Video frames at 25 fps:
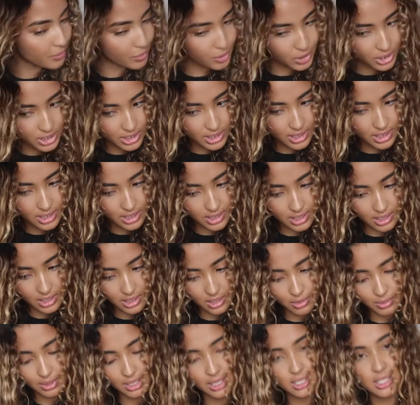We'll just
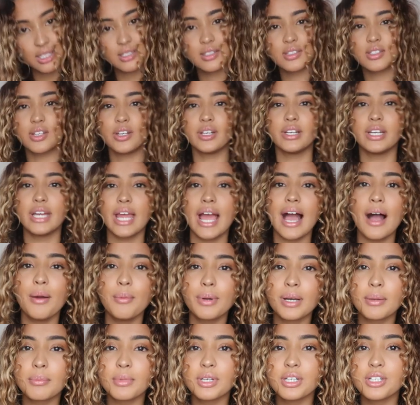continue with this. So now
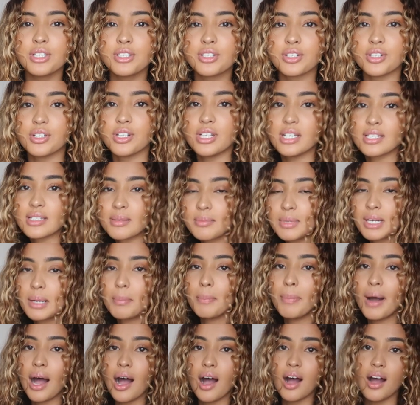what I'm gonna do is I'm
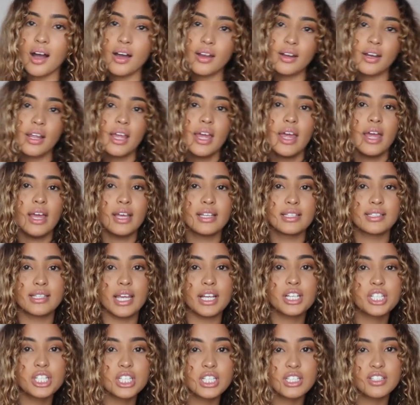gonna part
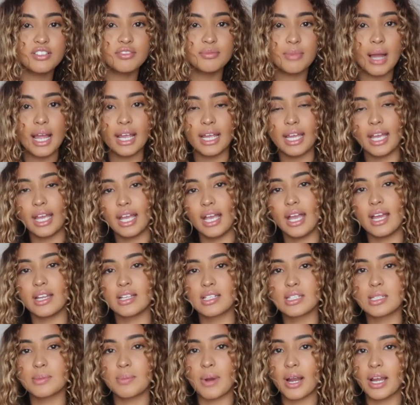sections of my hair
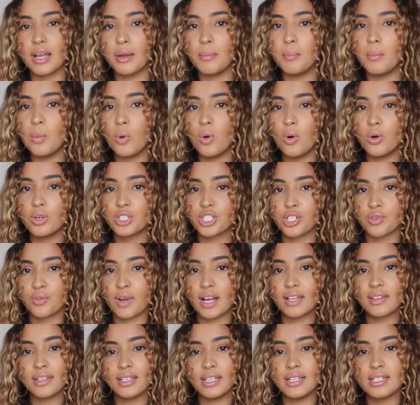and spray it more
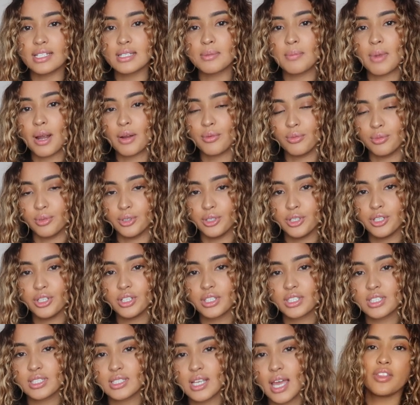directly into my
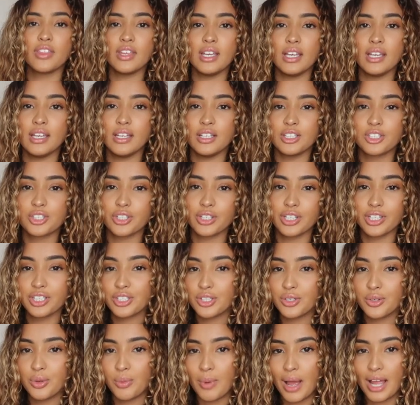roots. The
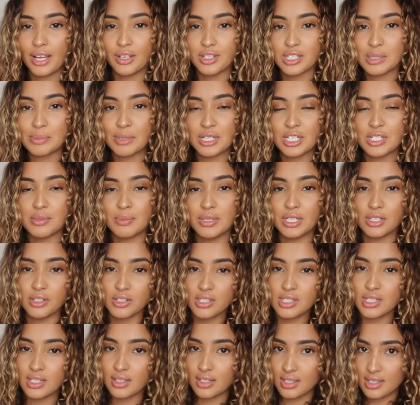traditional way you're supposed to be
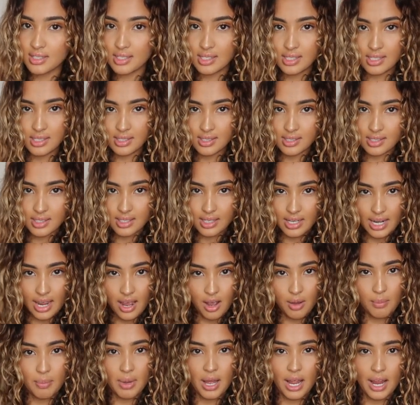using this is
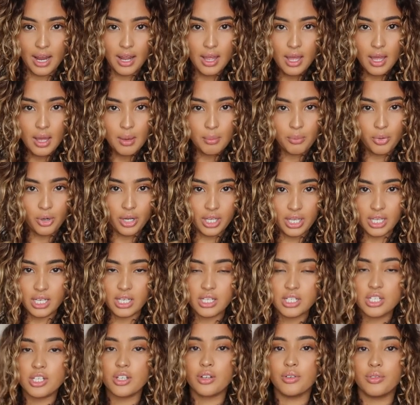now by putting
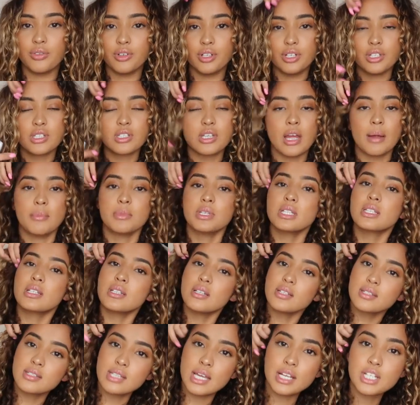it into your roots. So I'm just
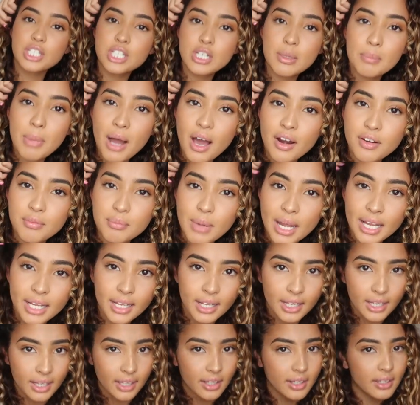gonna section a part of my
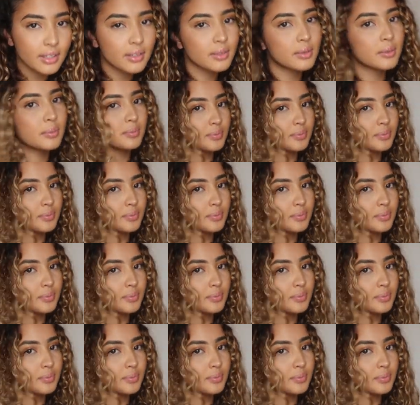hair.